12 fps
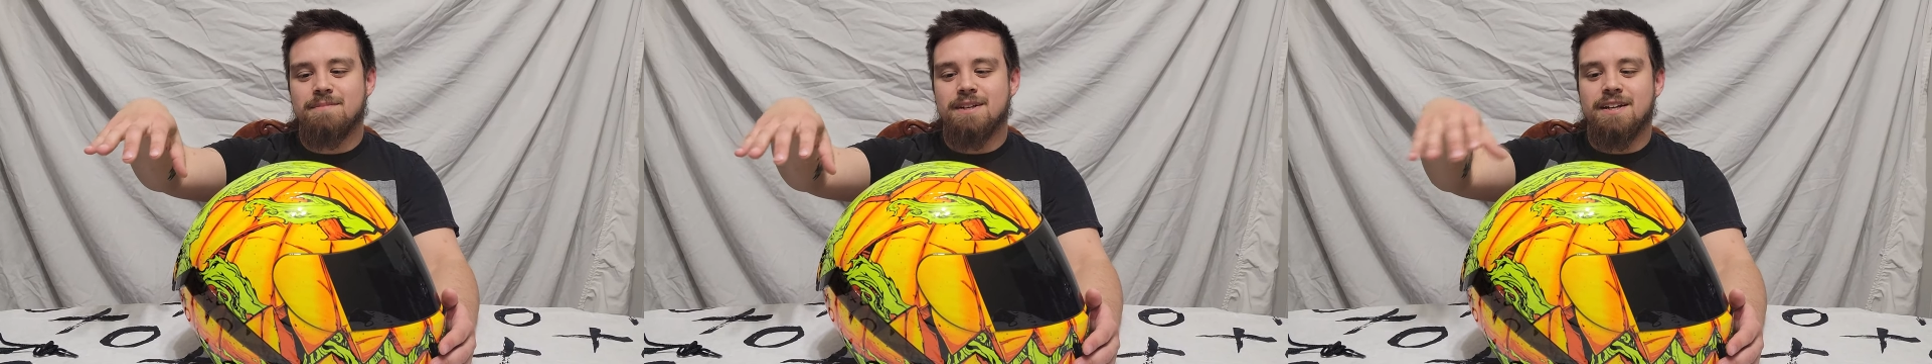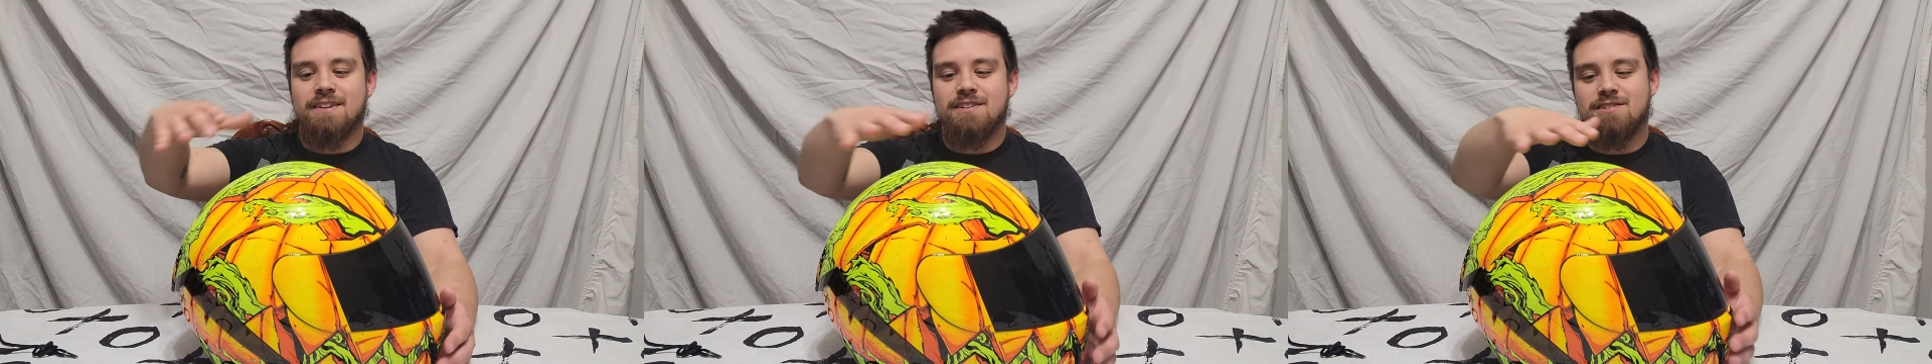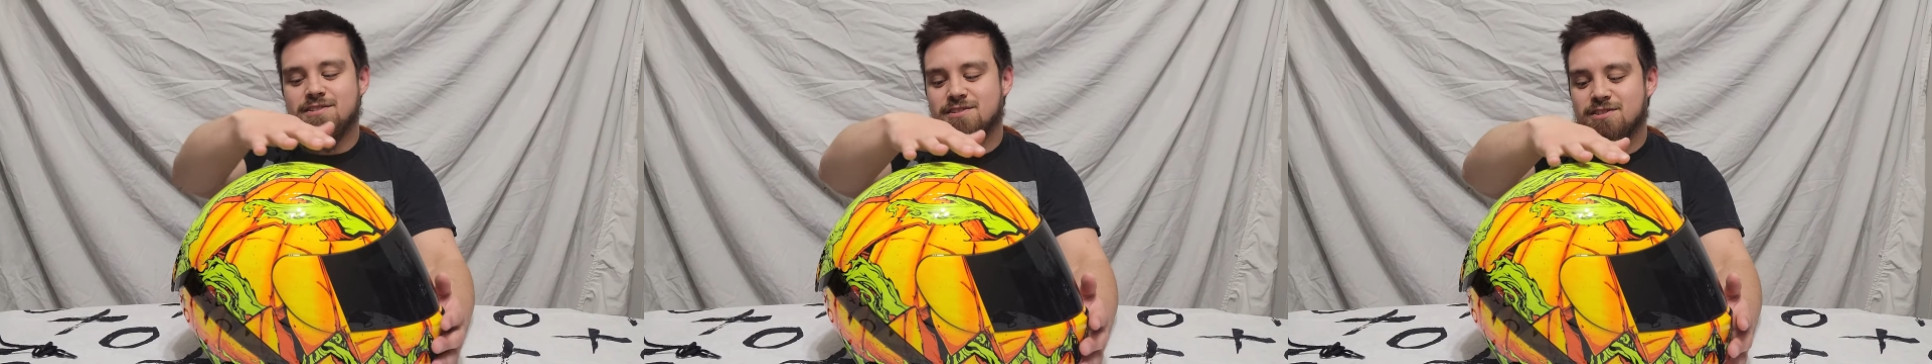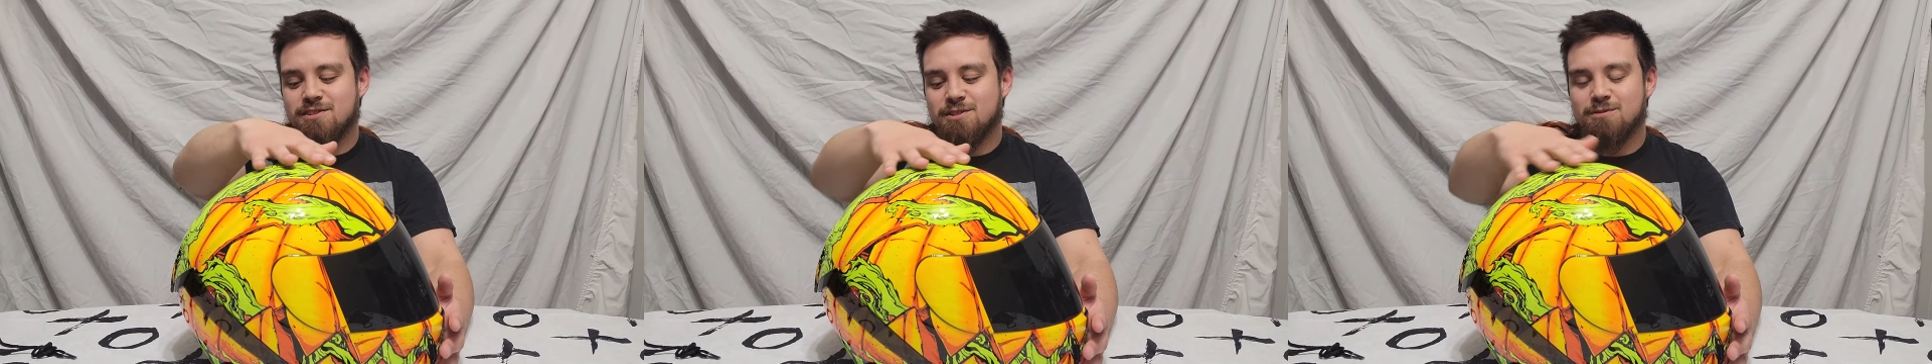and
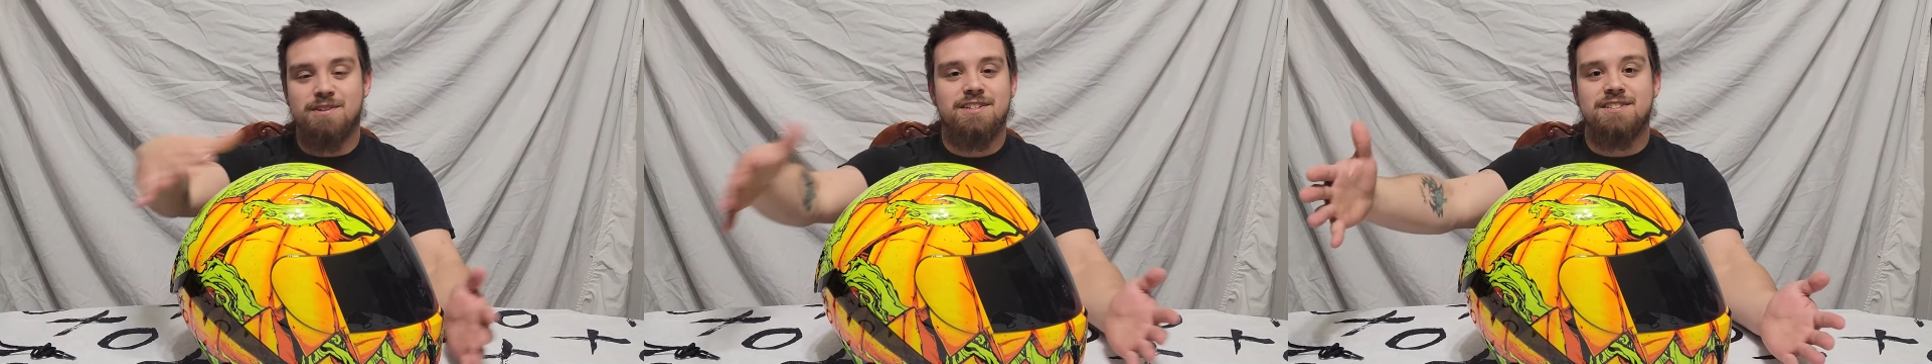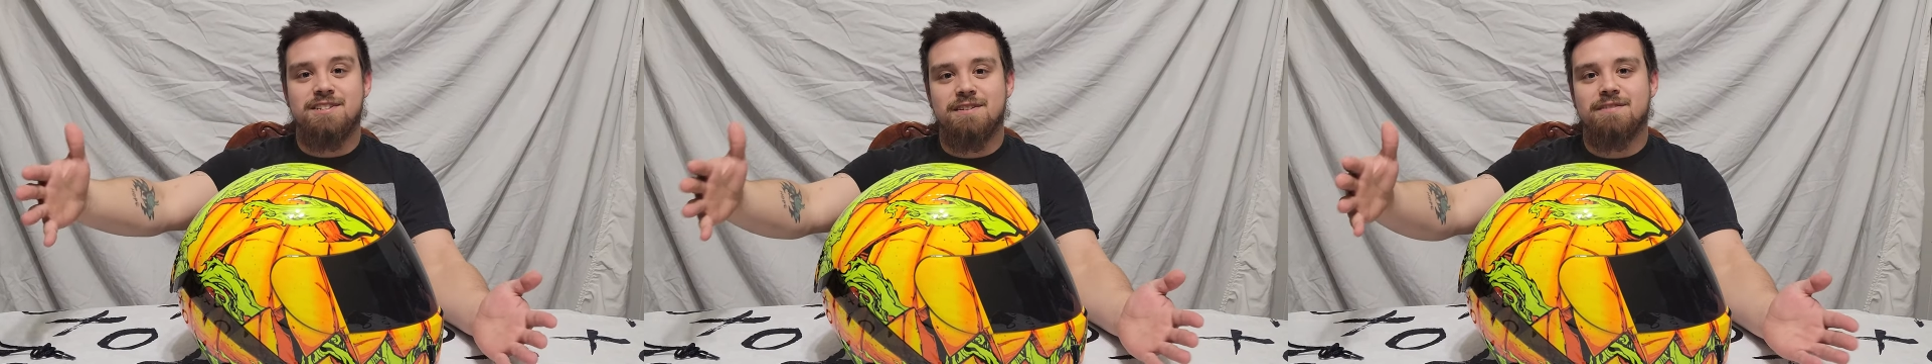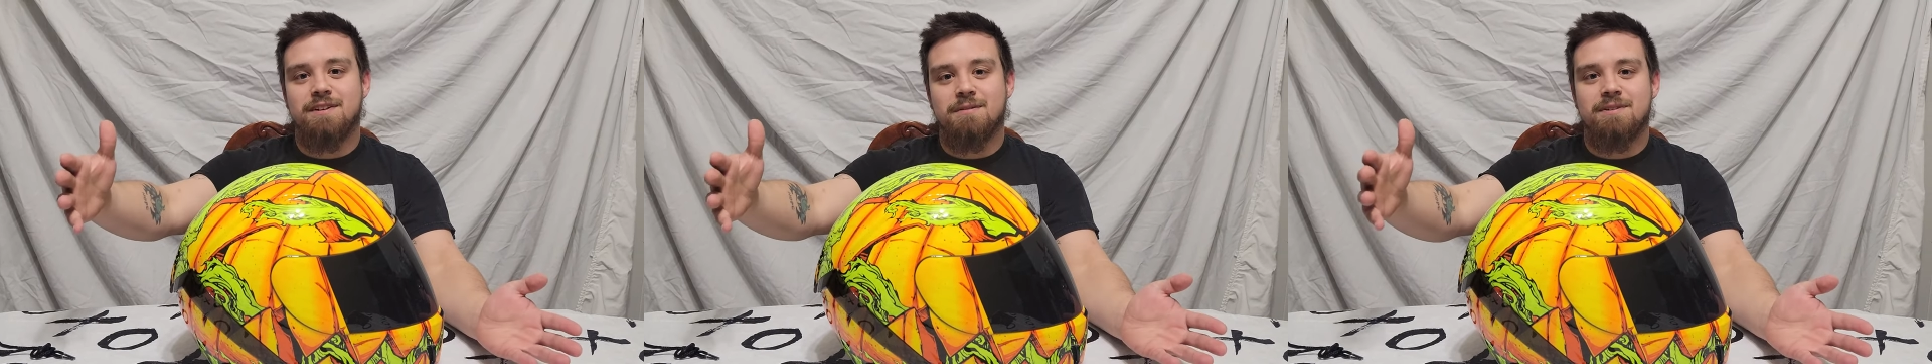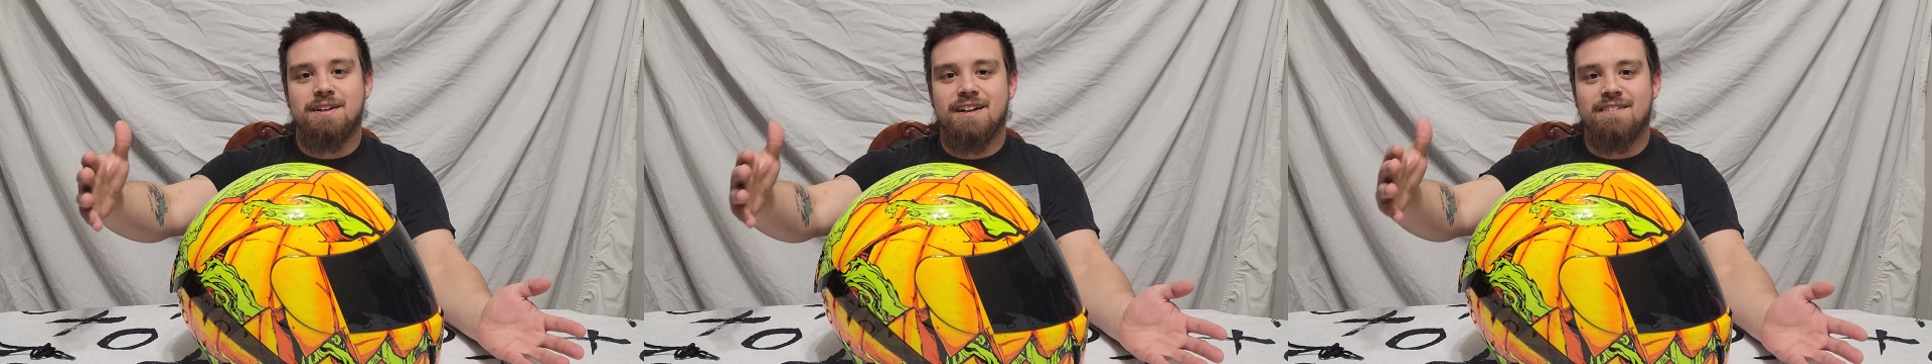there's green stuff
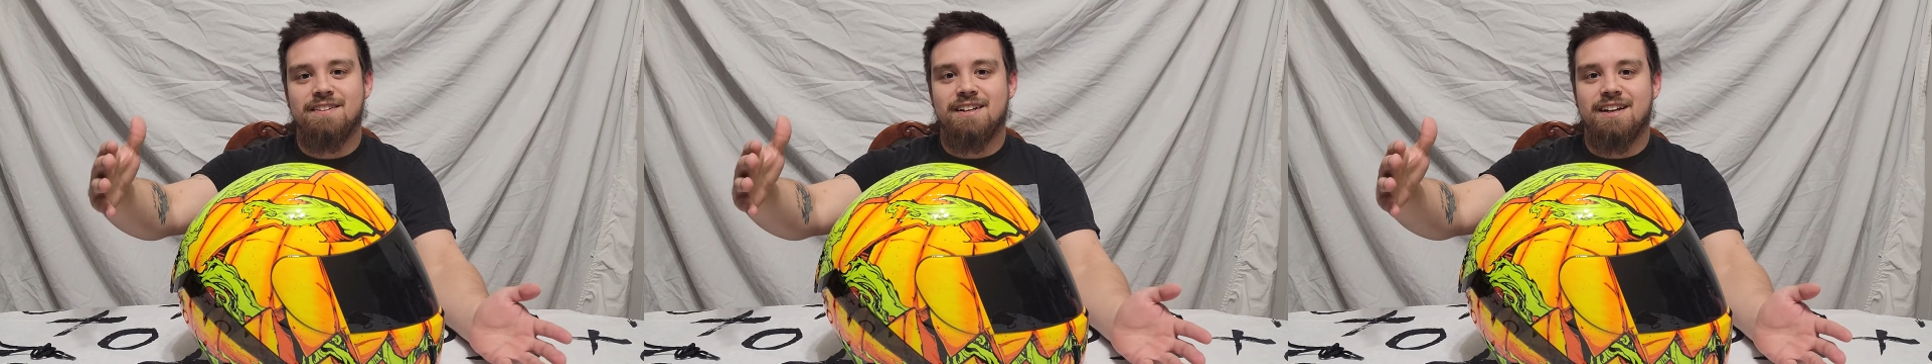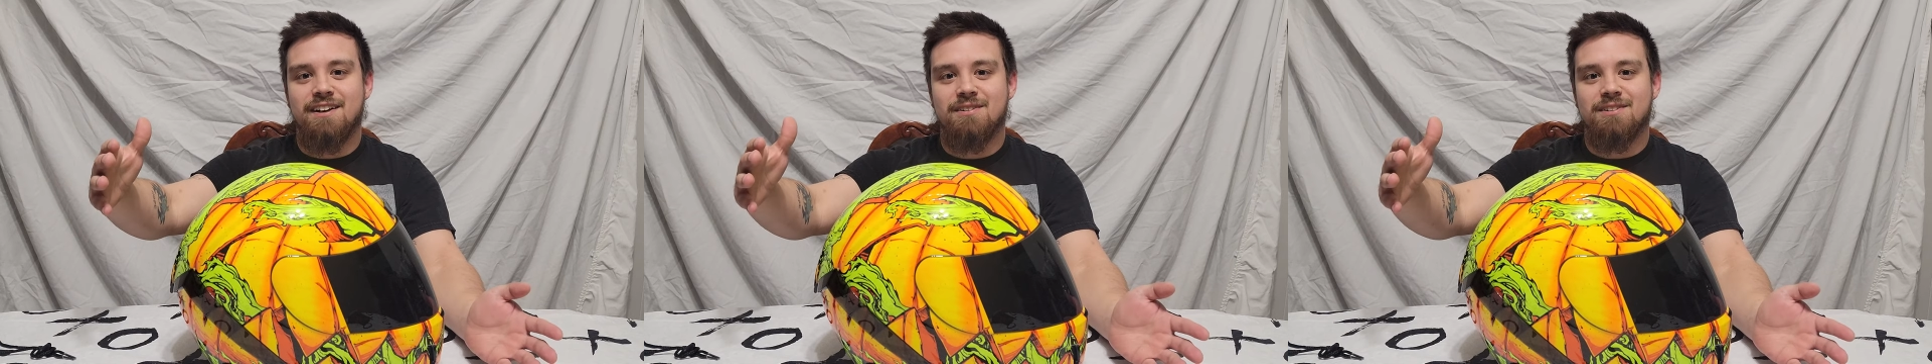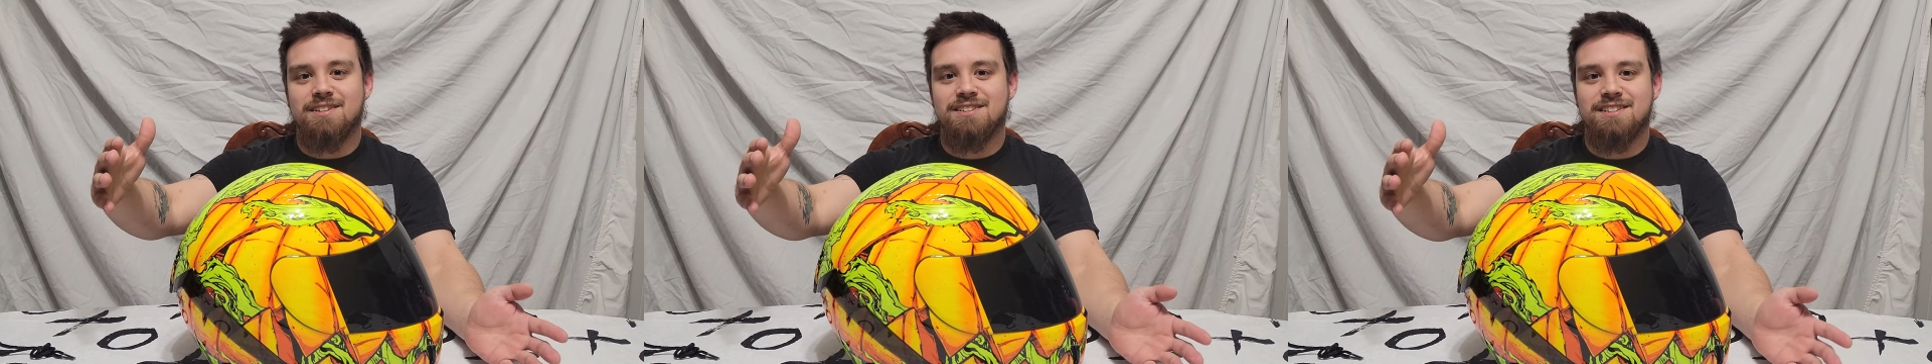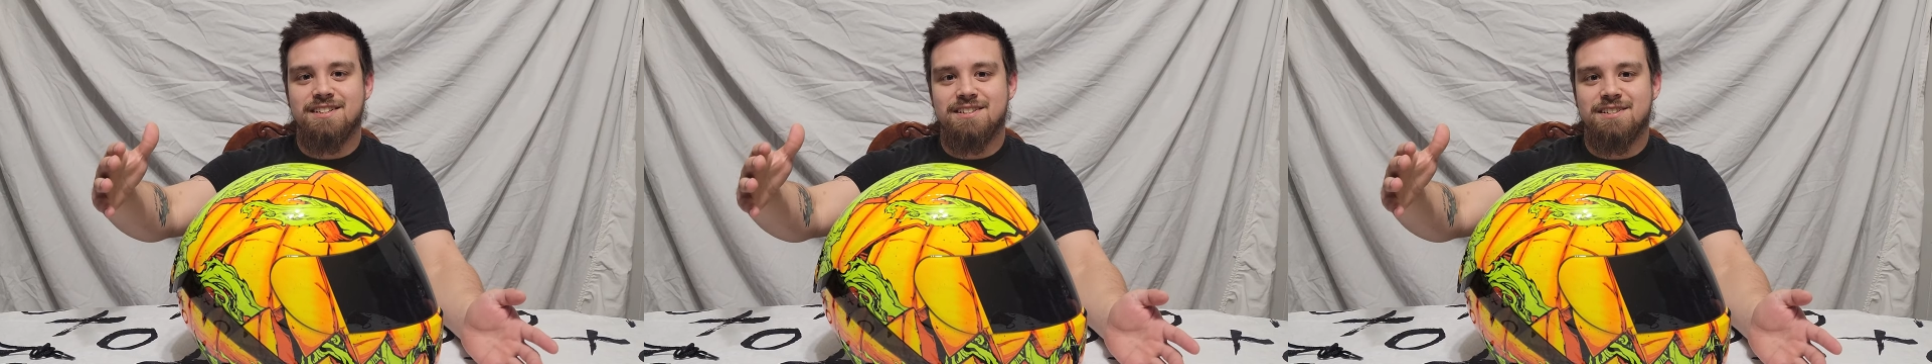coming out of it now
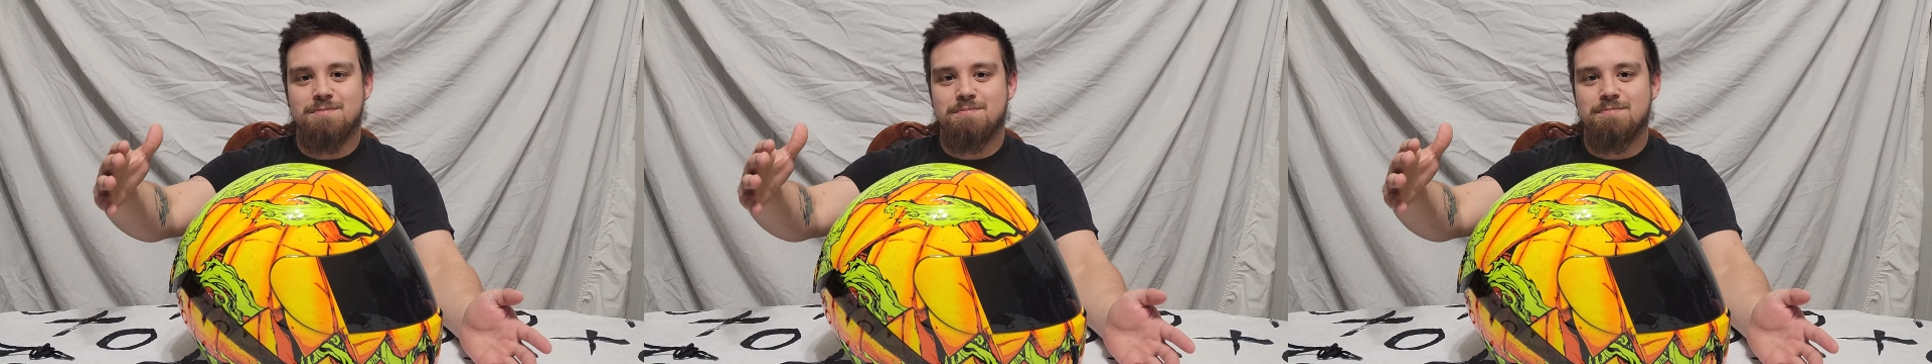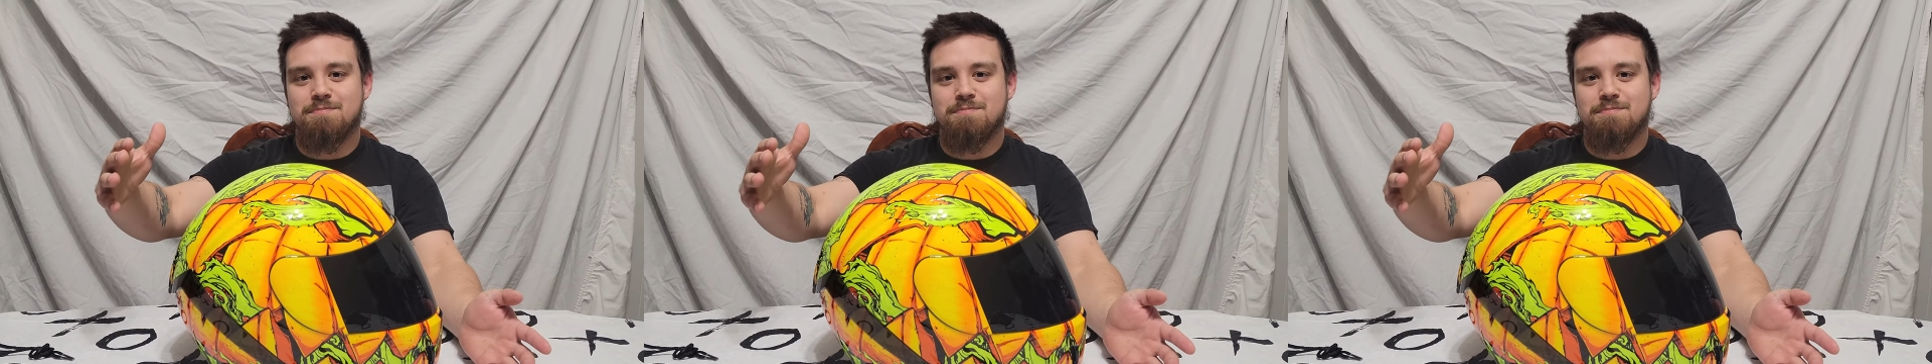instead of just